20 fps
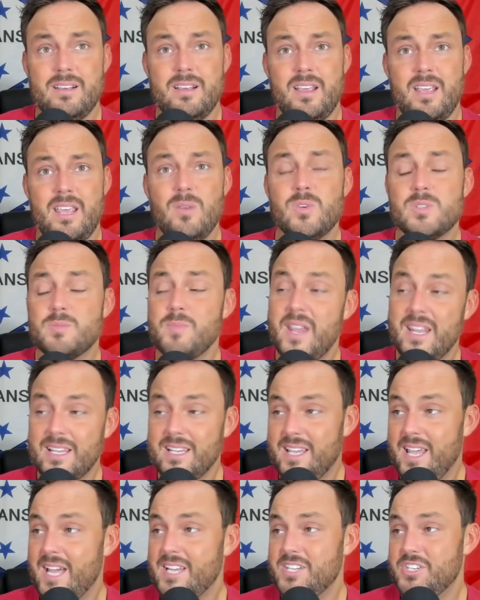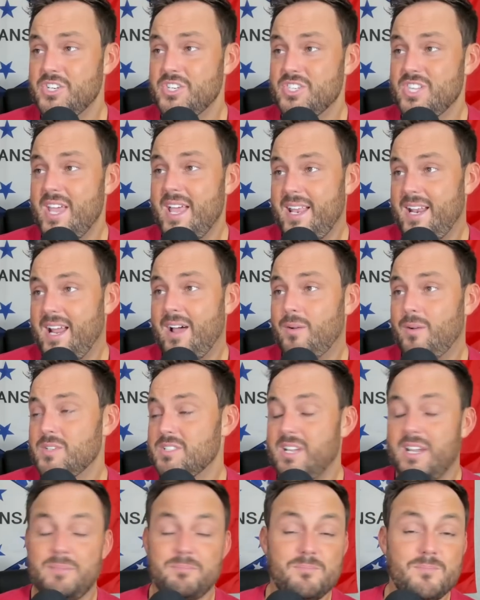He was making catches that I was
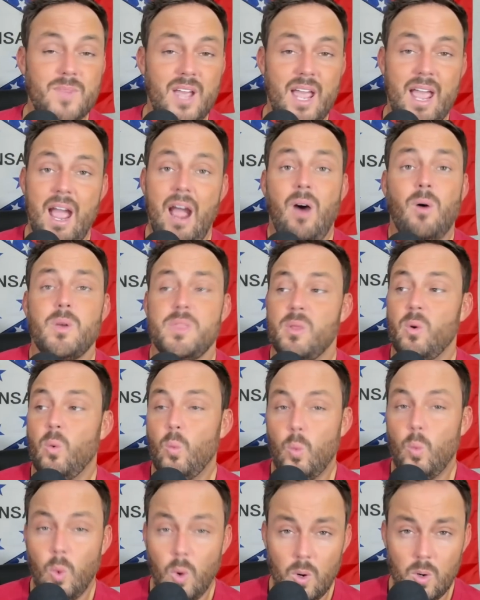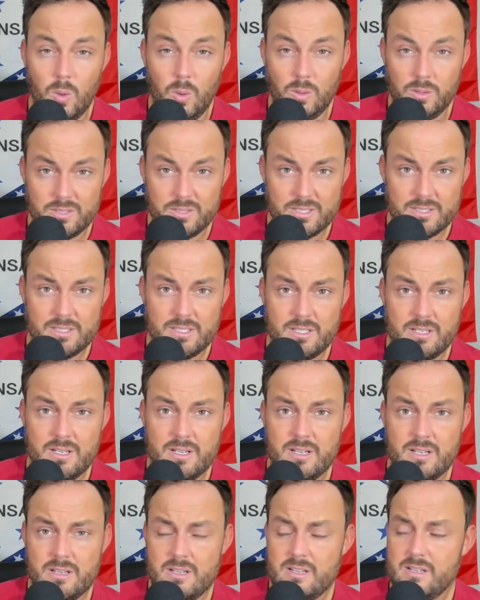like, how in the world?
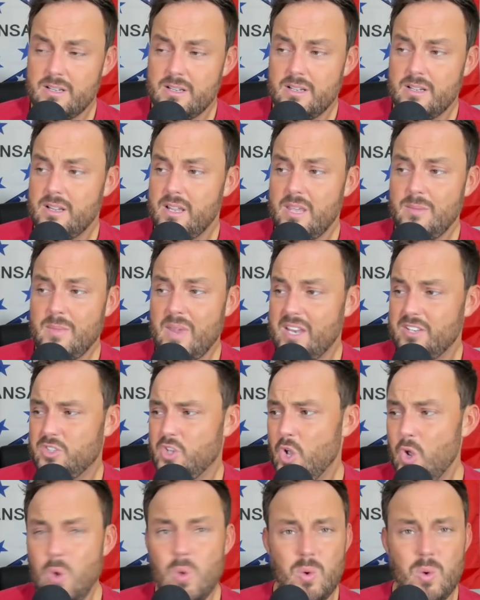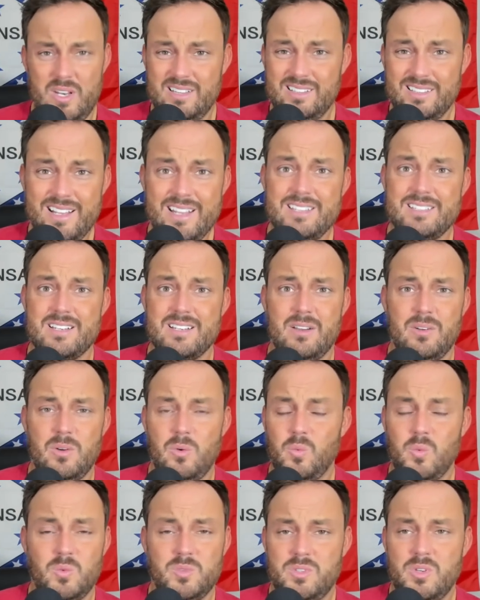He made two of
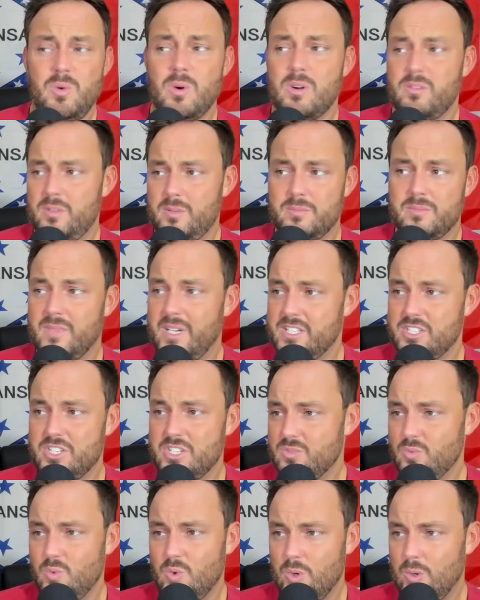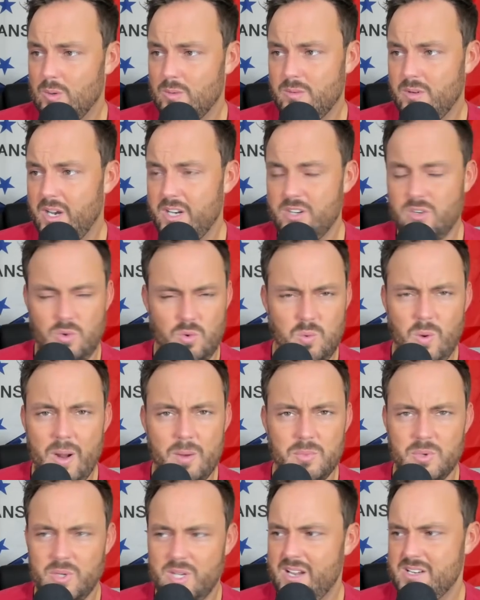them were
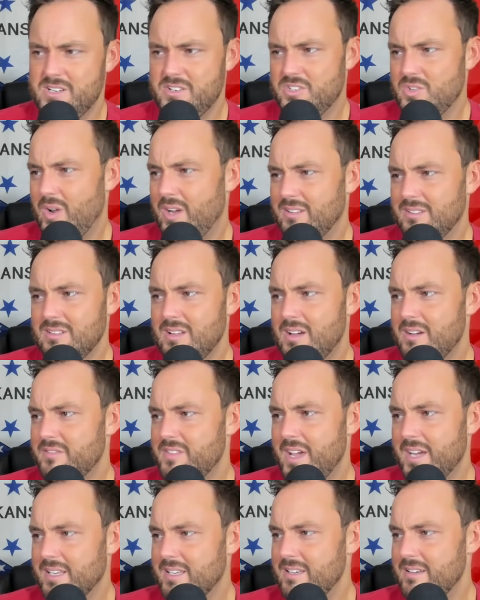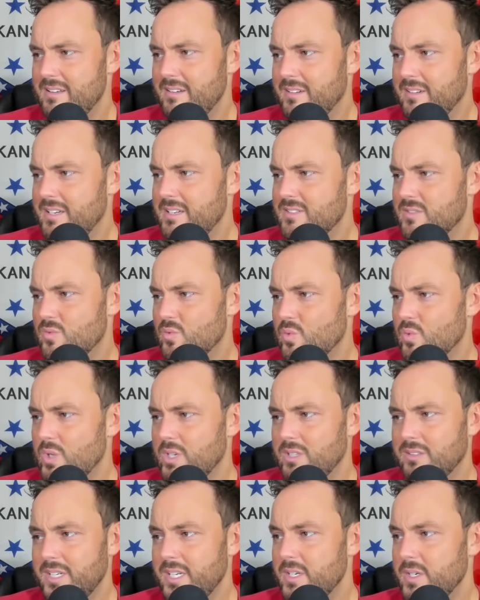incredible catches. So I love that kid. He's
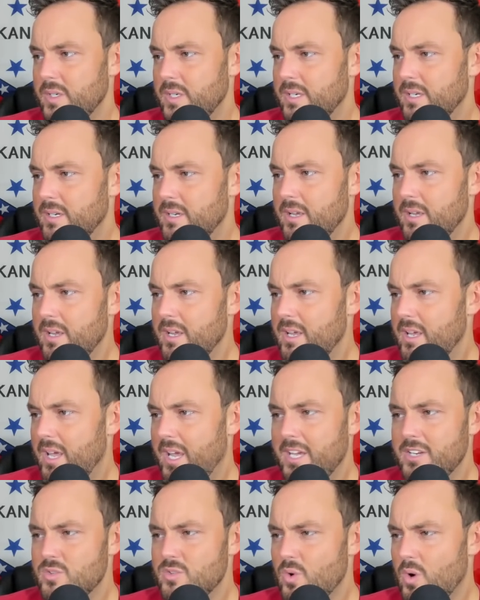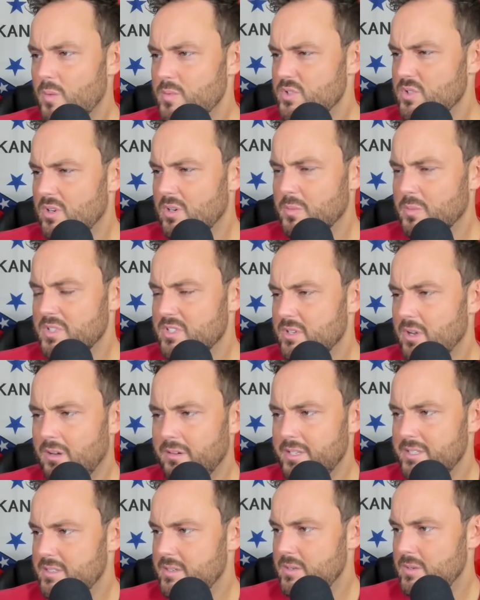really good. Andrew Armstrong was
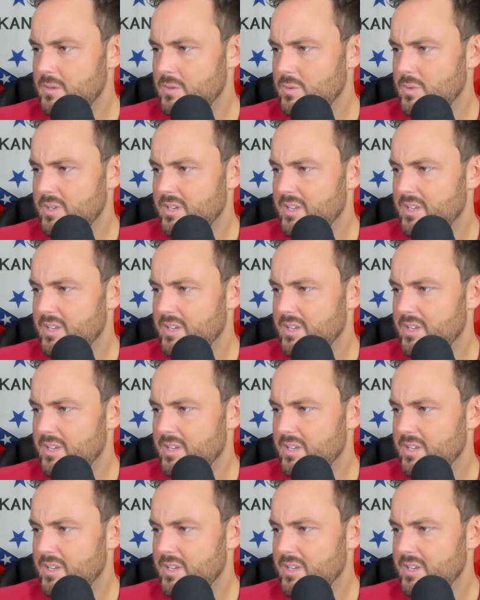solid too.